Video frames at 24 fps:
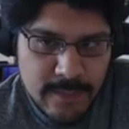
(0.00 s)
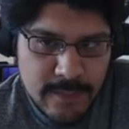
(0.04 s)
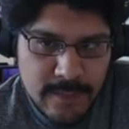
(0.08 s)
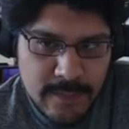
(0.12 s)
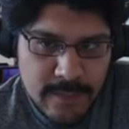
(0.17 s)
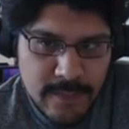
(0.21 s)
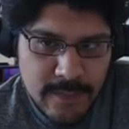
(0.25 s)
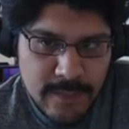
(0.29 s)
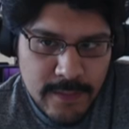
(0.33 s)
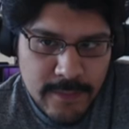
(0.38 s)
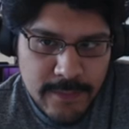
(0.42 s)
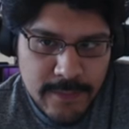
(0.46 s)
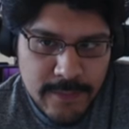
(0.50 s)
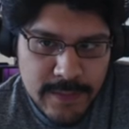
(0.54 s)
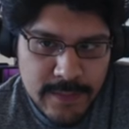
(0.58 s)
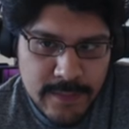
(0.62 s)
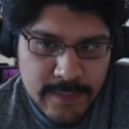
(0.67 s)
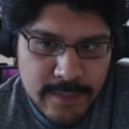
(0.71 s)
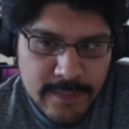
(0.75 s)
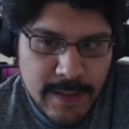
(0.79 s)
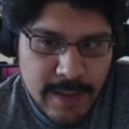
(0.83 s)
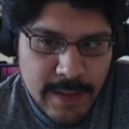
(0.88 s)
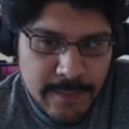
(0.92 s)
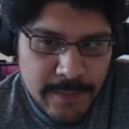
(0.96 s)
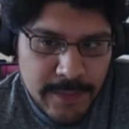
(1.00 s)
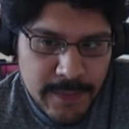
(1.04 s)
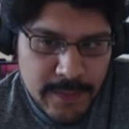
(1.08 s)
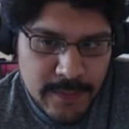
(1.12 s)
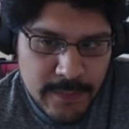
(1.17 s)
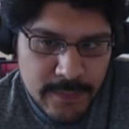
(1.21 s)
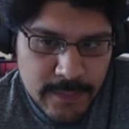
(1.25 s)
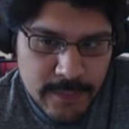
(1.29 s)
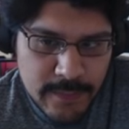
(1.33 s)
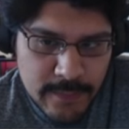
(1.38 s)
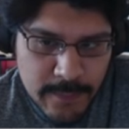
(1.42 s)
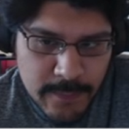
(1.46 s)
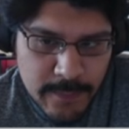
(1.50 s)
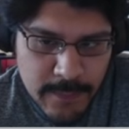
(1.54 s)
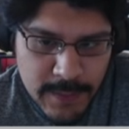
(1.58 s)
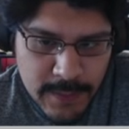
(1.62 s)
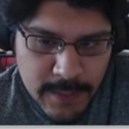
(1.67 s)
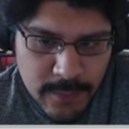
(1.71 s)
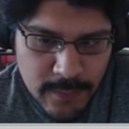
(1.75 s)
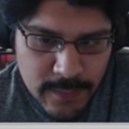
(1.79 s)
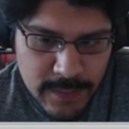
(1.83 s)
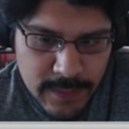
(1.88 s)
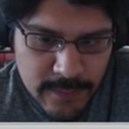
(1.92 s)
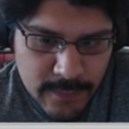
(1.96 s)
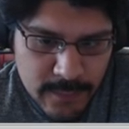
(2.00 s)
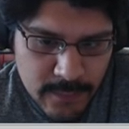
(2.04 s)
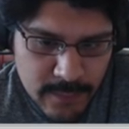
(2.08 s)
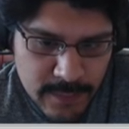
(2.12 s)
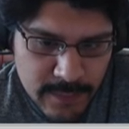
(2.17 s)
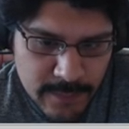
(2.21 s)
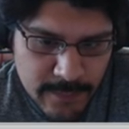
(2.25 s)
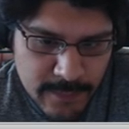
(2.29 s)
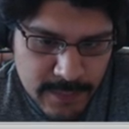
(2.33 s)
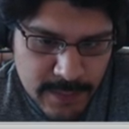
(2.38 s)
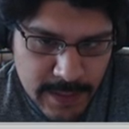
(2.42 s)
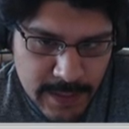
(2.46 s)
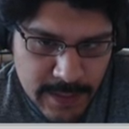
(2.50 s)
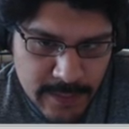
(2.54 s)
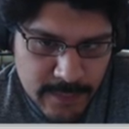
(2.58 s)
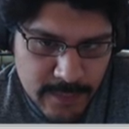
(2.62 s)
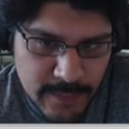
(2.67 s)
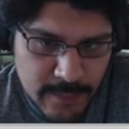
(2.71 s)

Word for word: So it's pretty cool that it's 2 different layers here by doing that shell.